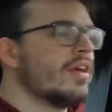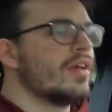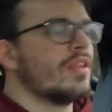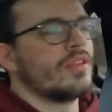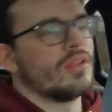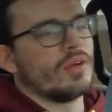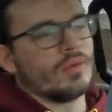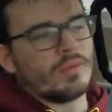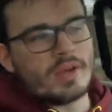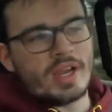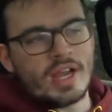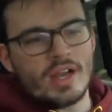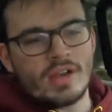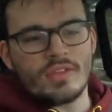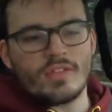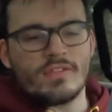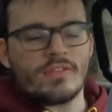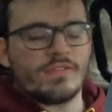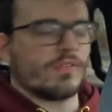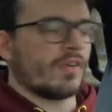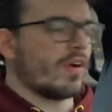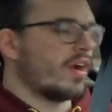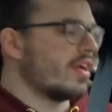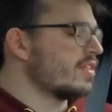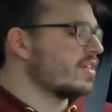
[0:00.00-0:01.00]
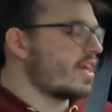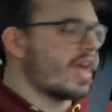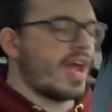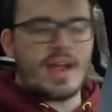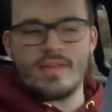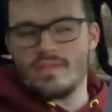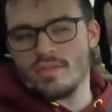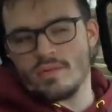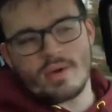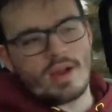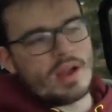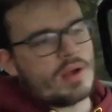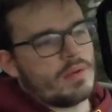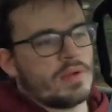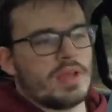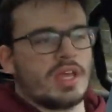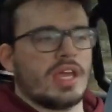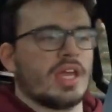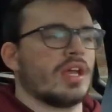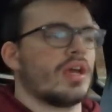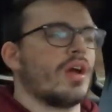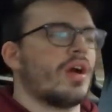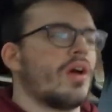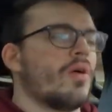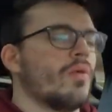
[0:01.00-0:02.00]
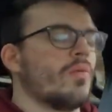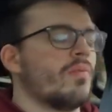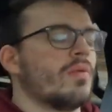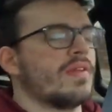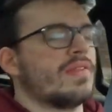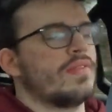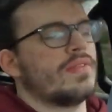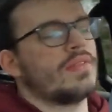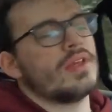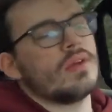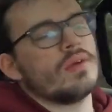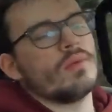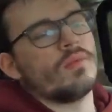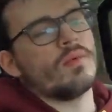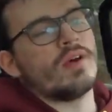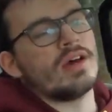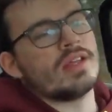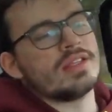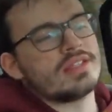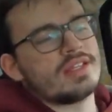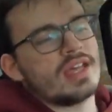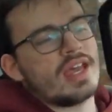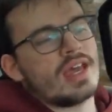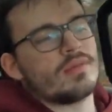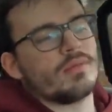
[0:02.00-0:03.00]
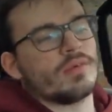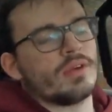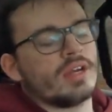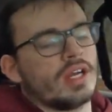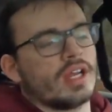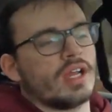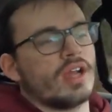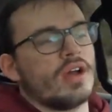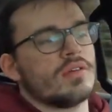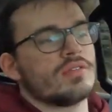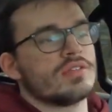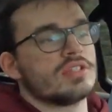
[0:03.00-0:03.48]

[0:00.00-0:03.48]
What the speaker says: the rear, the front, everywhere we can go with the 110 we're going to go.